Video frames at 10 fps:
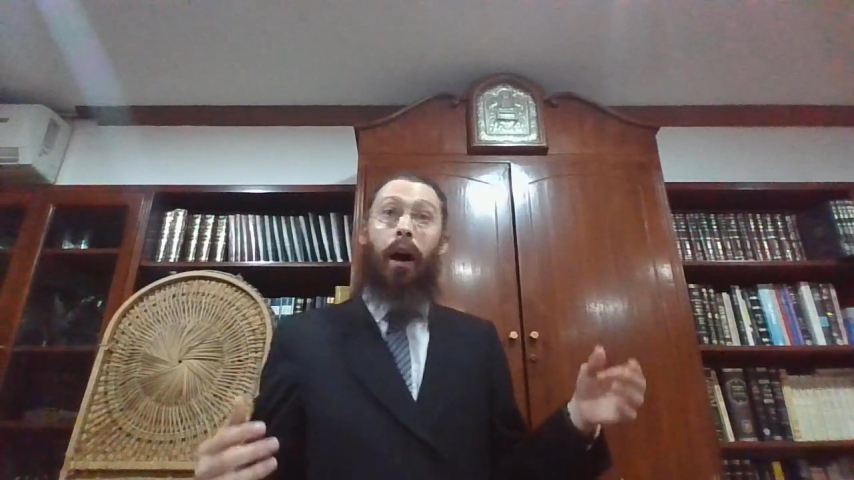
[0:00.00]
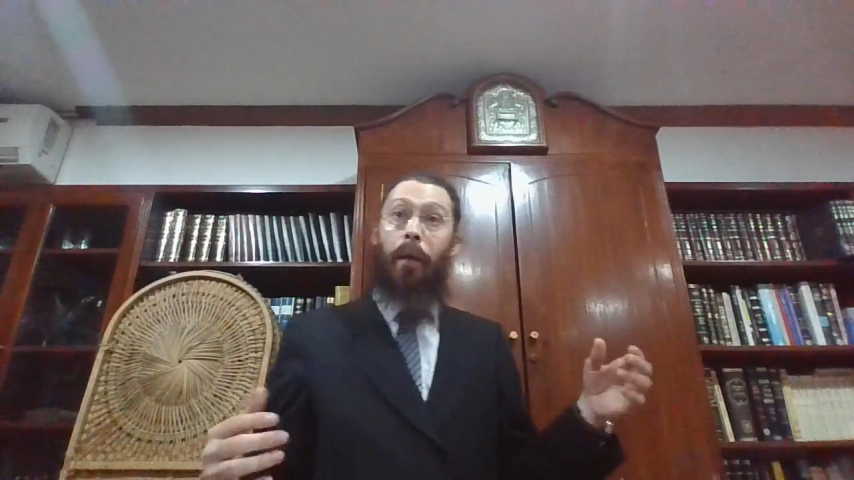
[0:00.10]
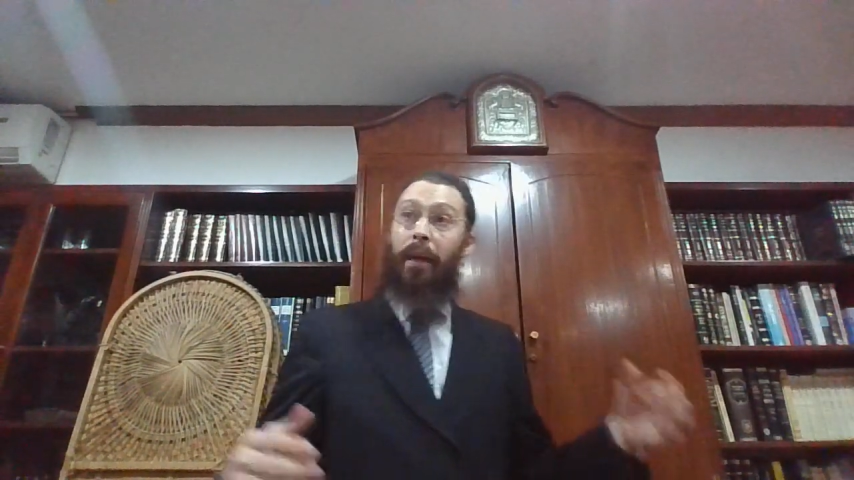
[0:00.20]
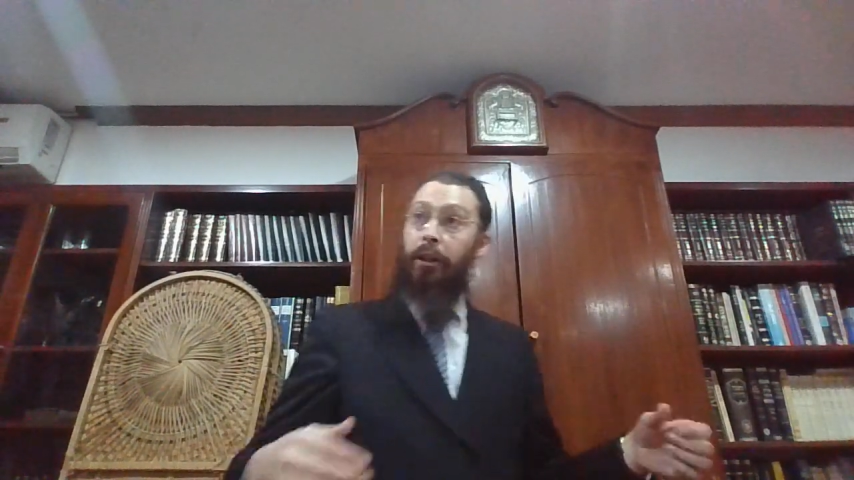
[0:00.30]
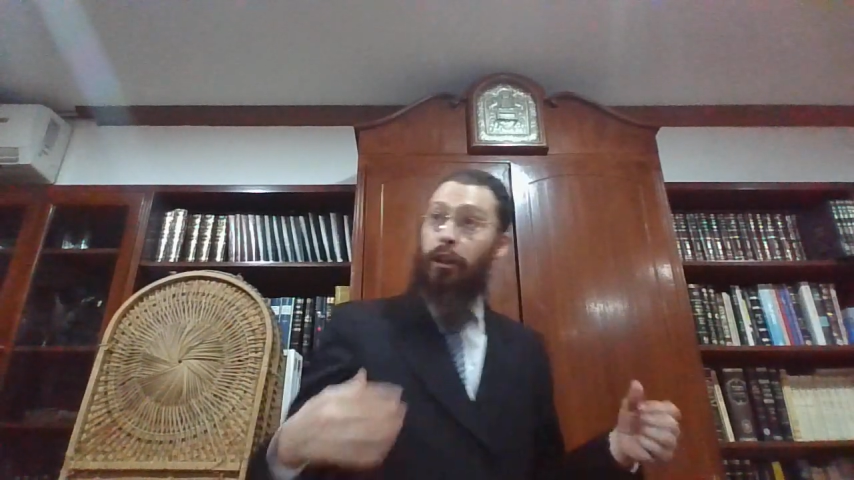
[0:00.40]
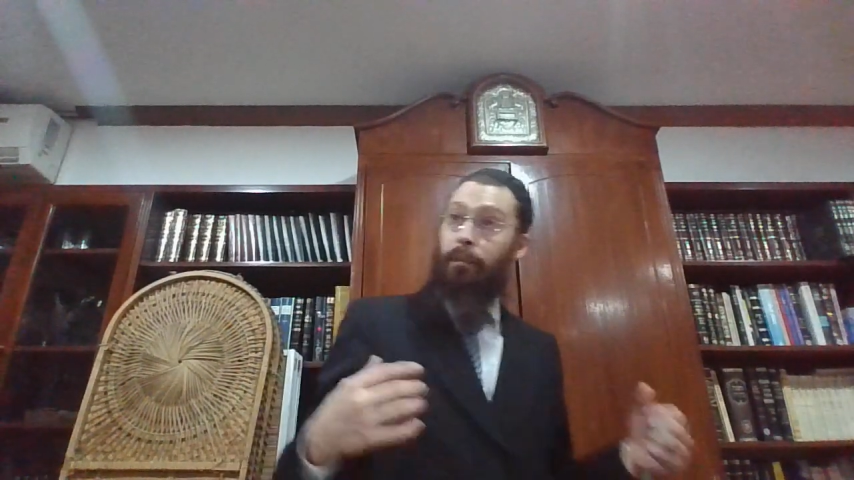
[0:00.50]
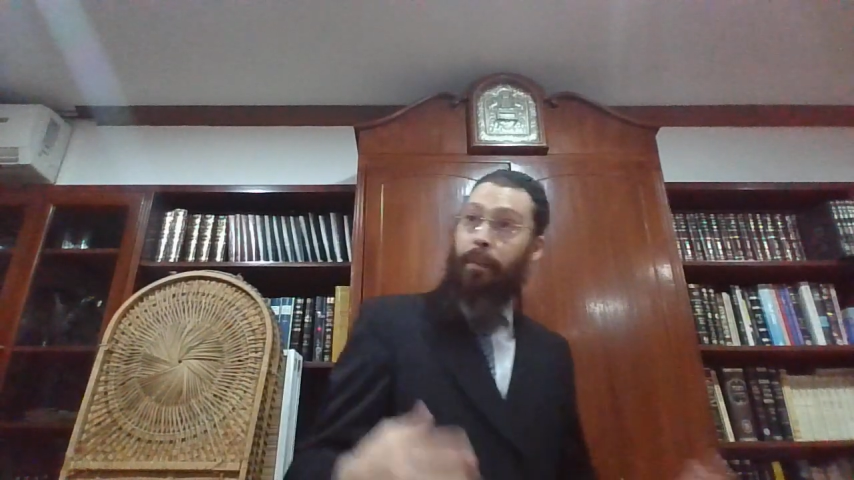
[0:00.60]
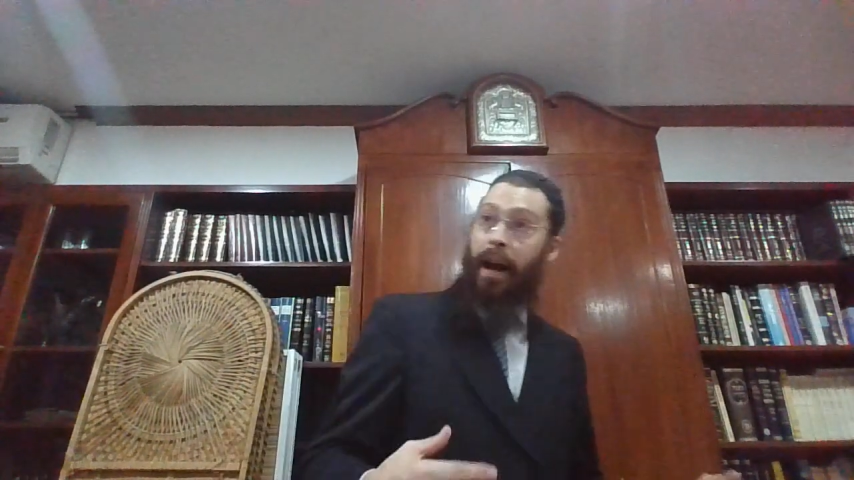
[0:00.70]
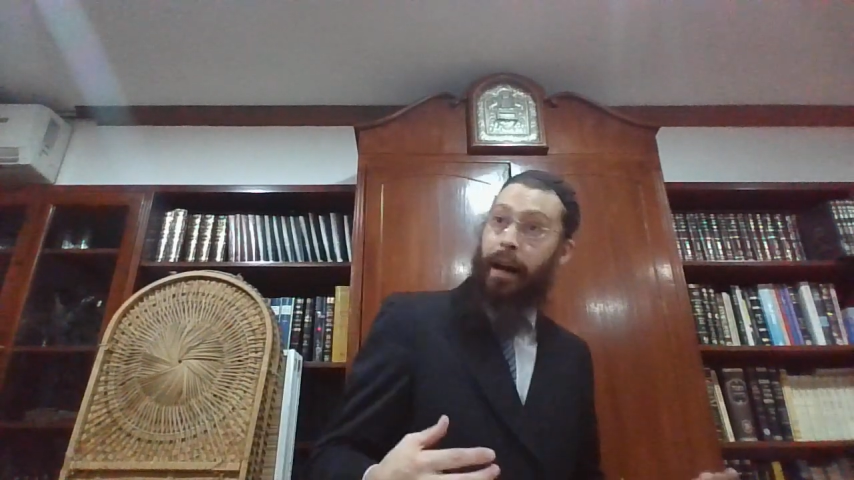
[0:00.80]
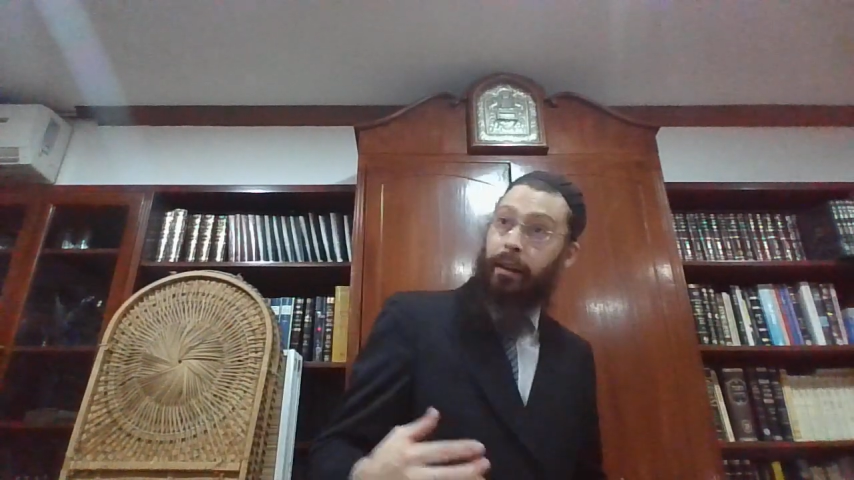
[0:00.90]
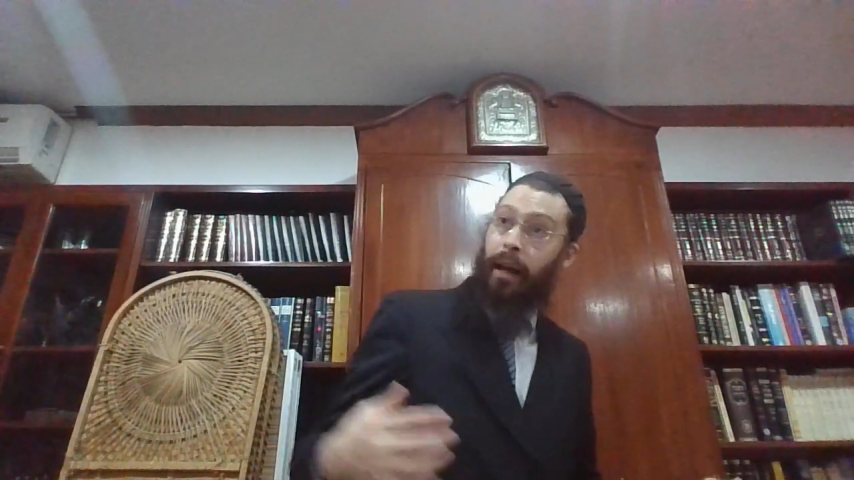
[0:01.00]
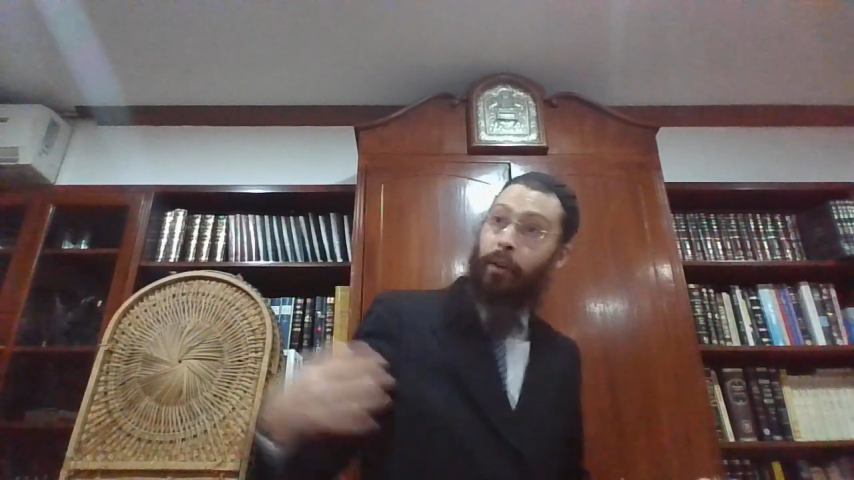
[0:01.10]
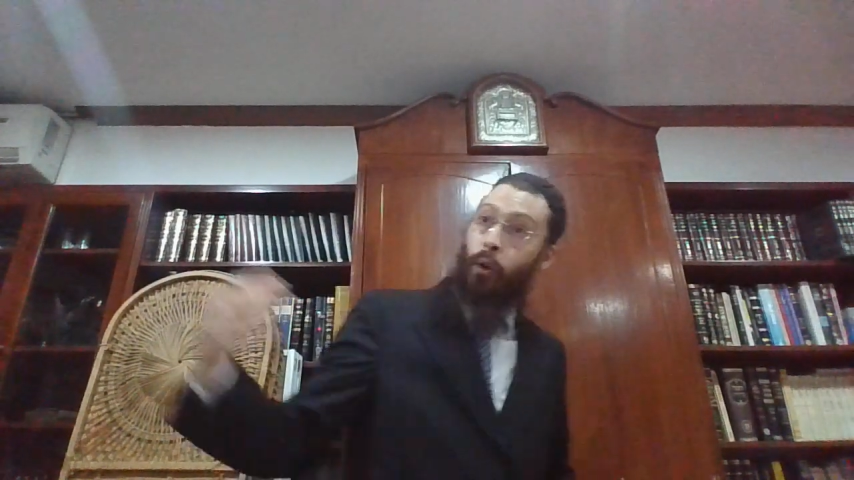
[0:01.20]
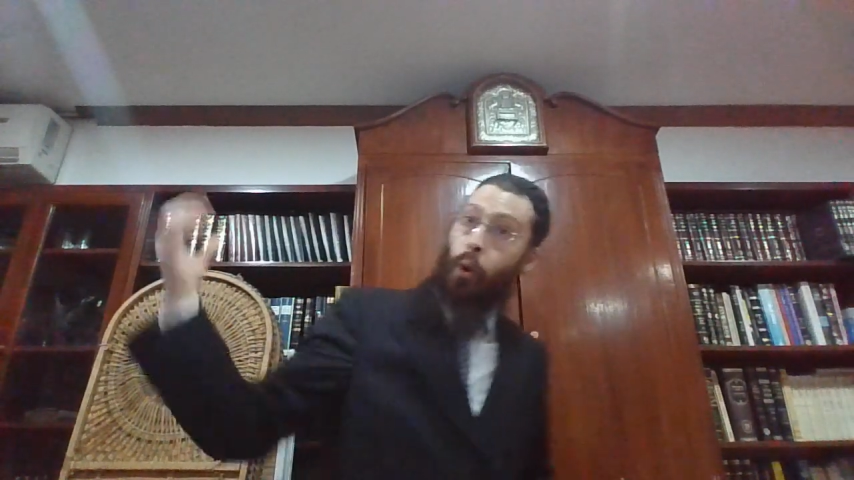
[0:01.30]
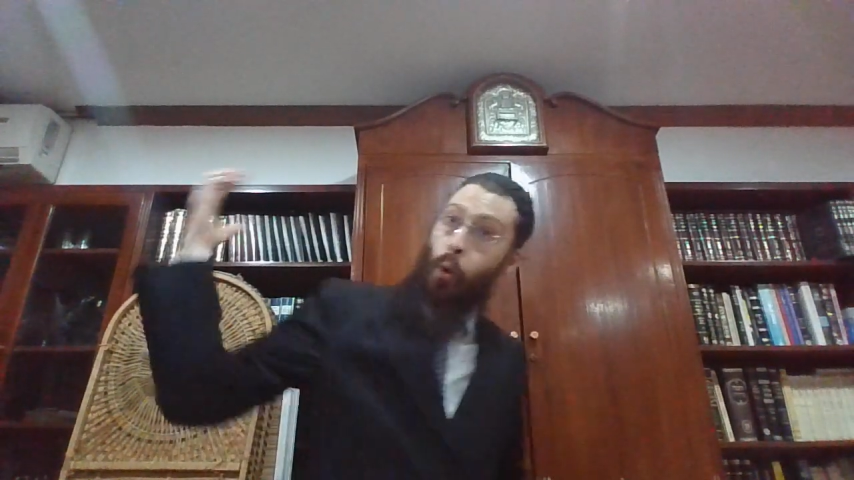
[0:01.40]
a man
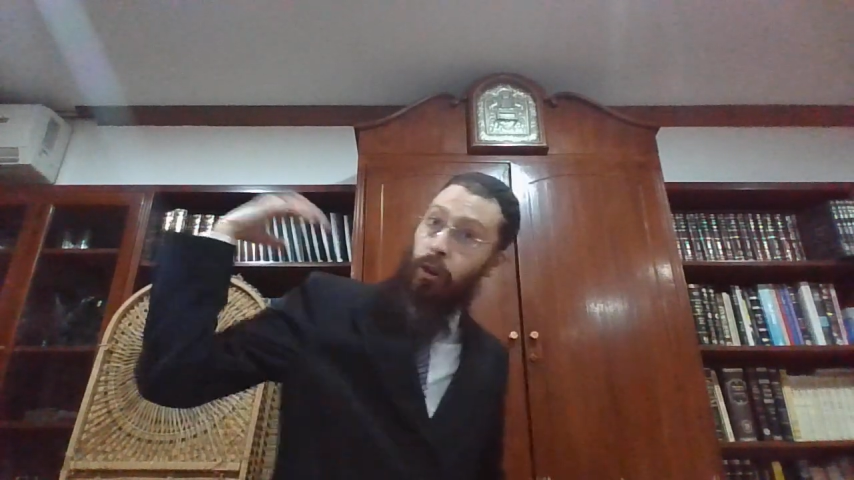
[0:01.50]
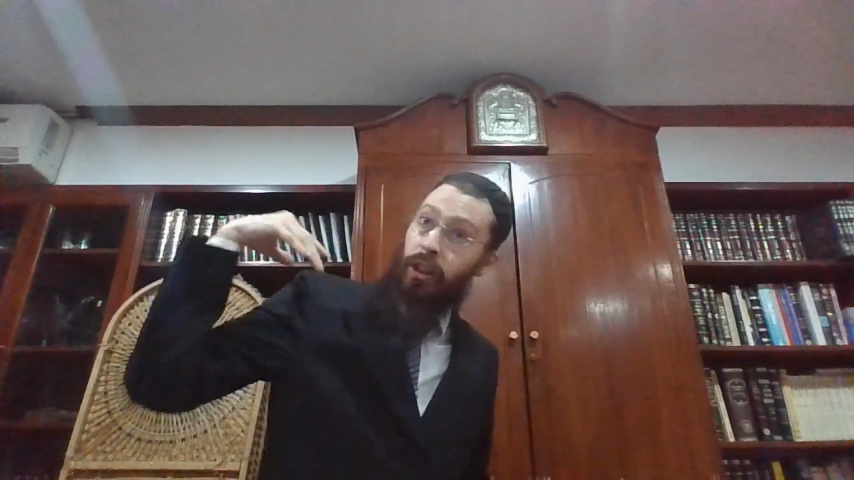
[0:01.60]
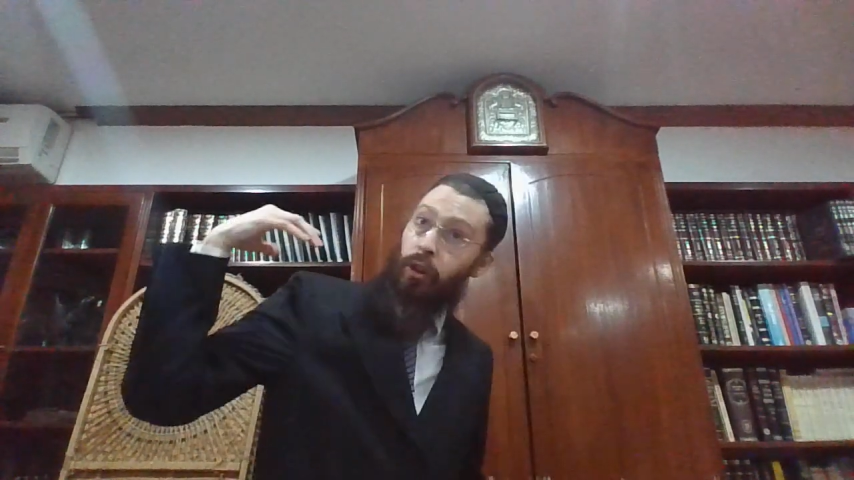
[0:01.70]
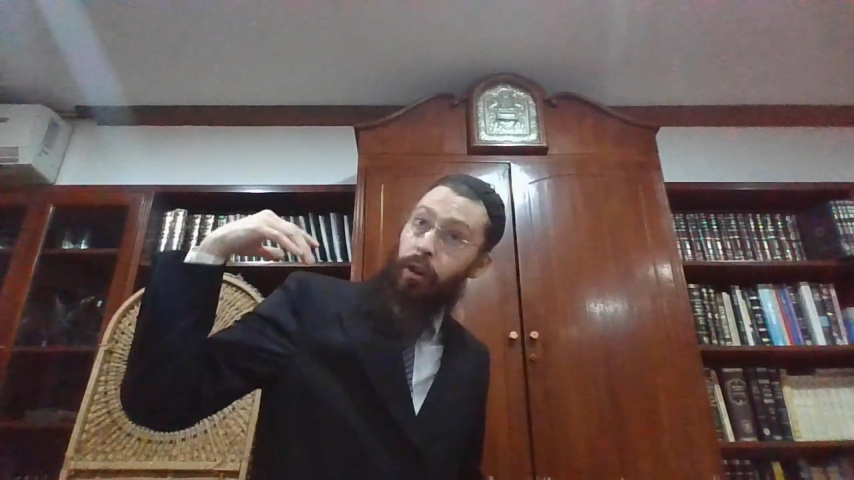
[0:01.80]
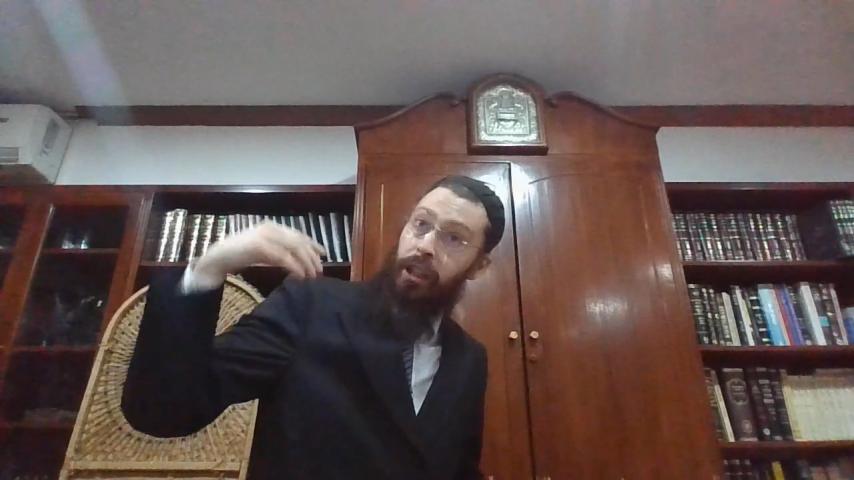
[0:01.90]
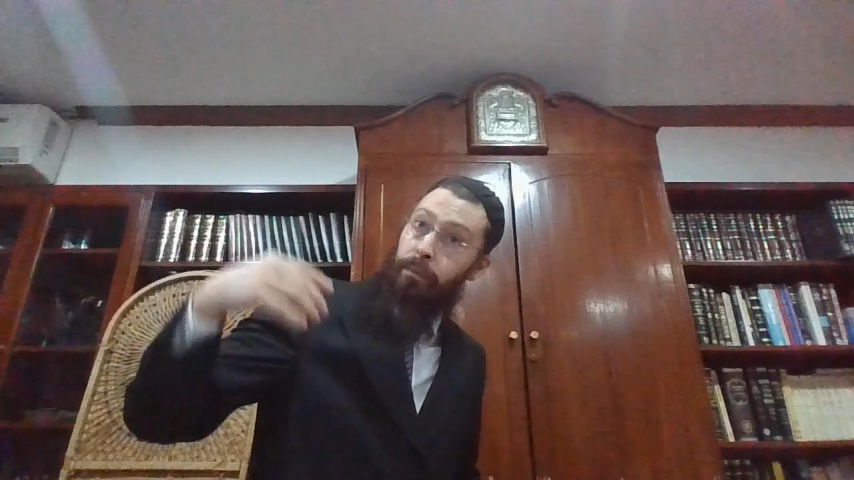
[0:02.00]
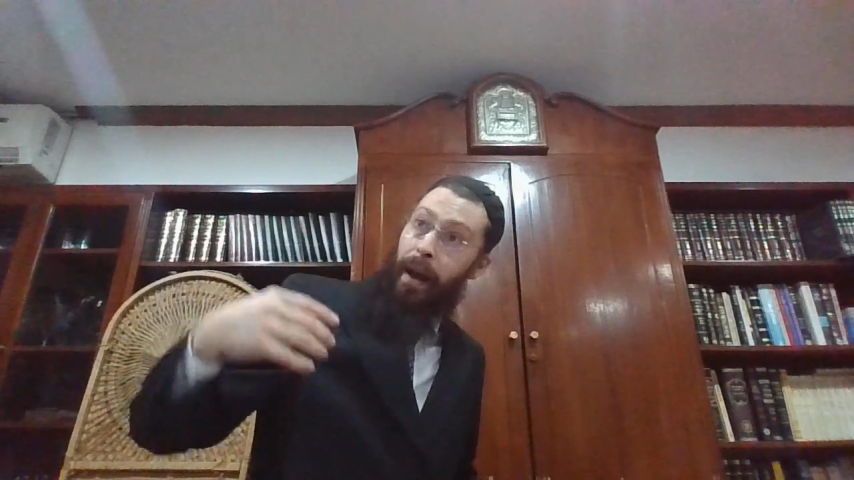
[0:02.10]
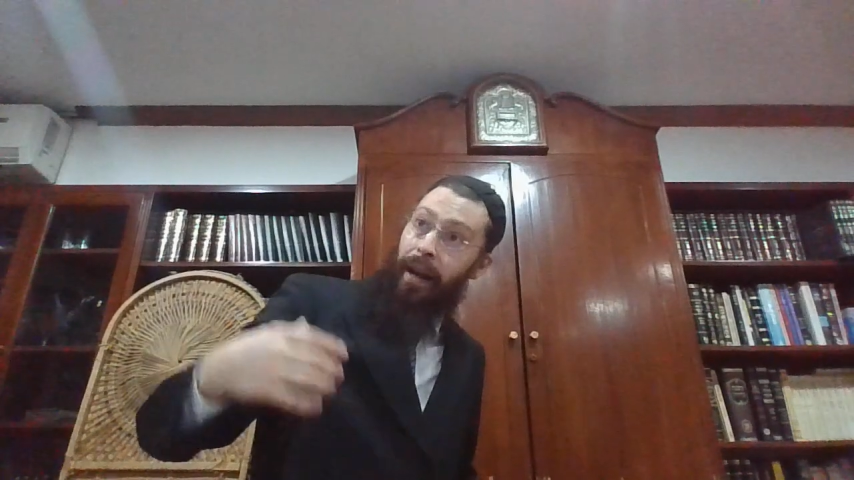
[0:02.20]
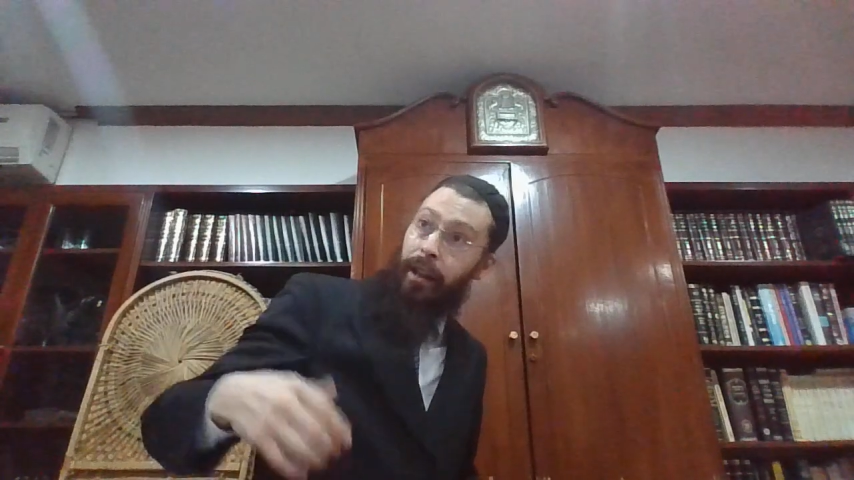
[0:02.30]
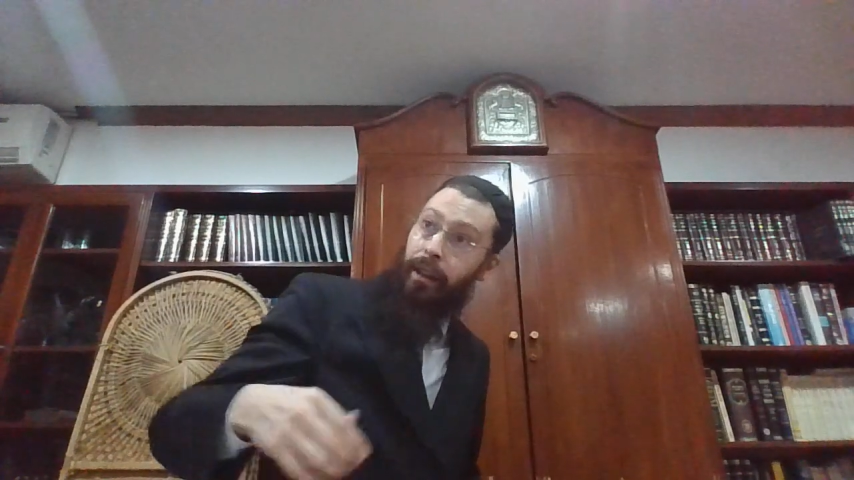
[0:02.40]
and the horse is on his back